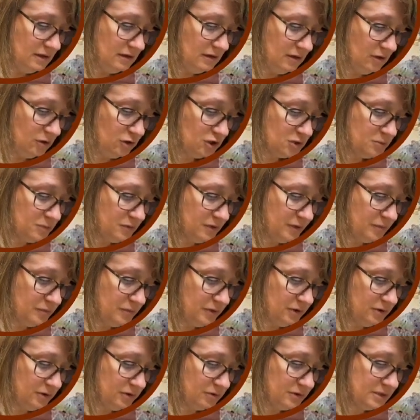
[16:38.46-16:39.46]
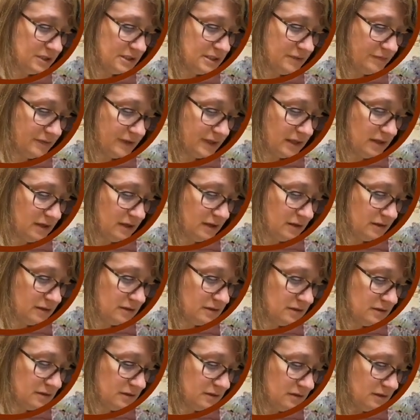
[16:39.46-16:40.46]
ultramarine blue that's in the
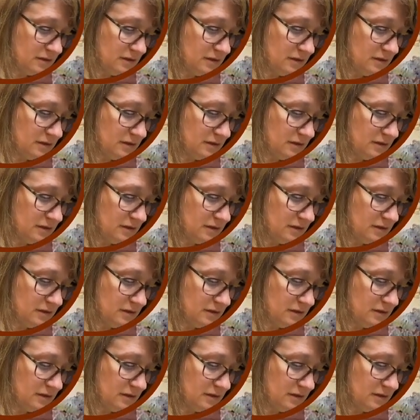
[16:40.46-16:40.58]
kit.